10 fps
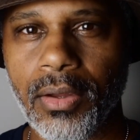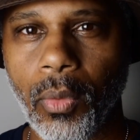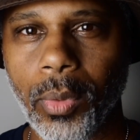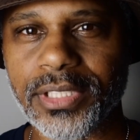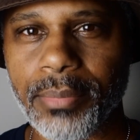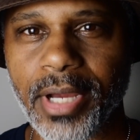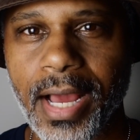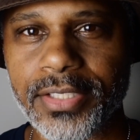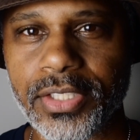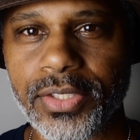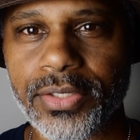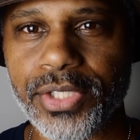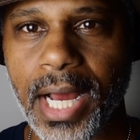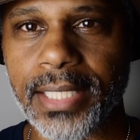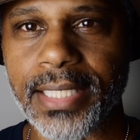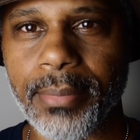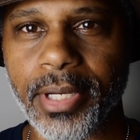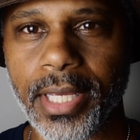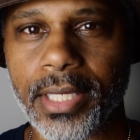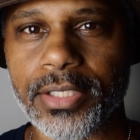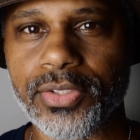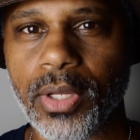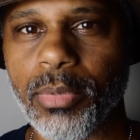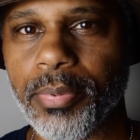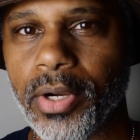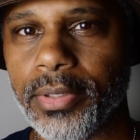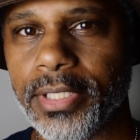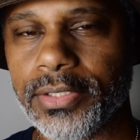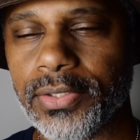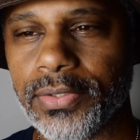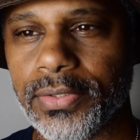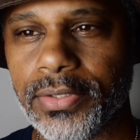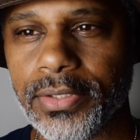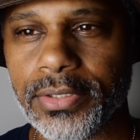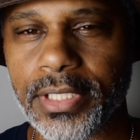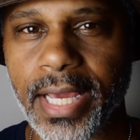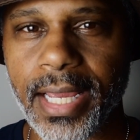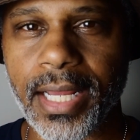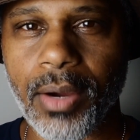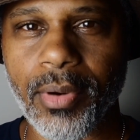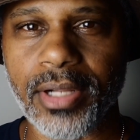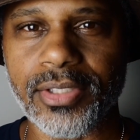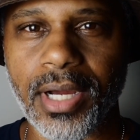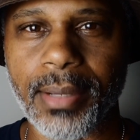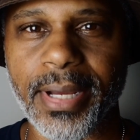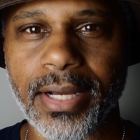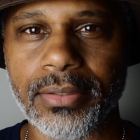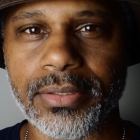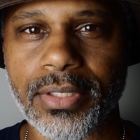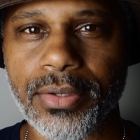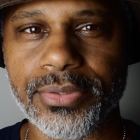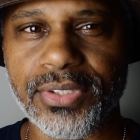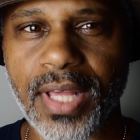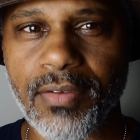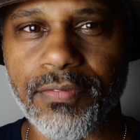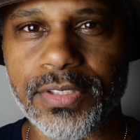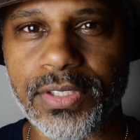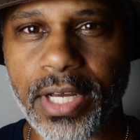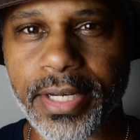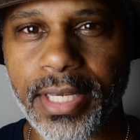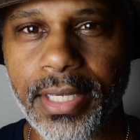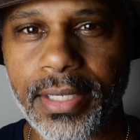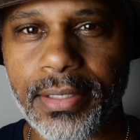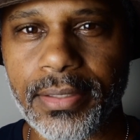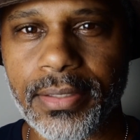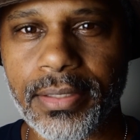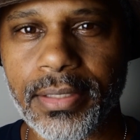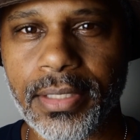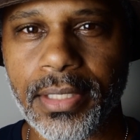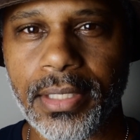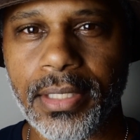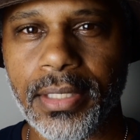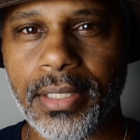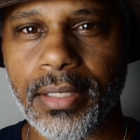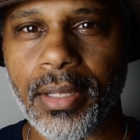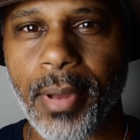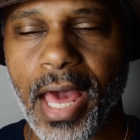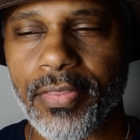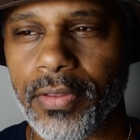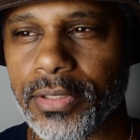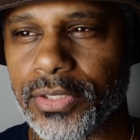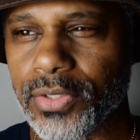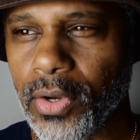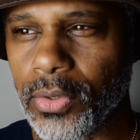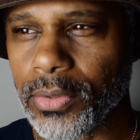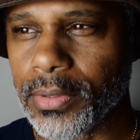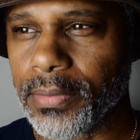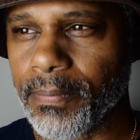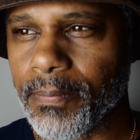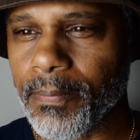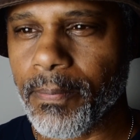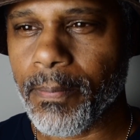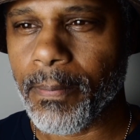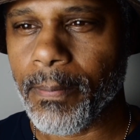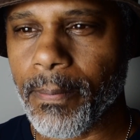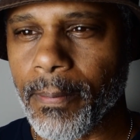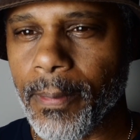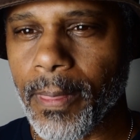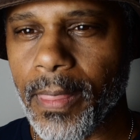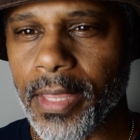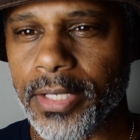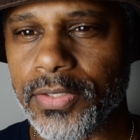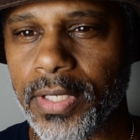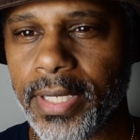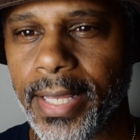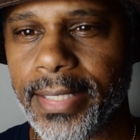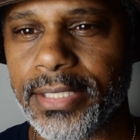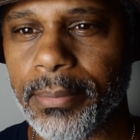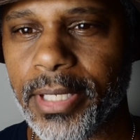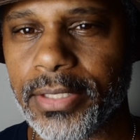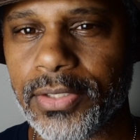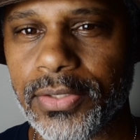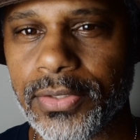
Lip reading: What's up, guys? It's John Dominique, the Soul Proponent. Today, I want to talk about self-study. The path to the soul is an intimate,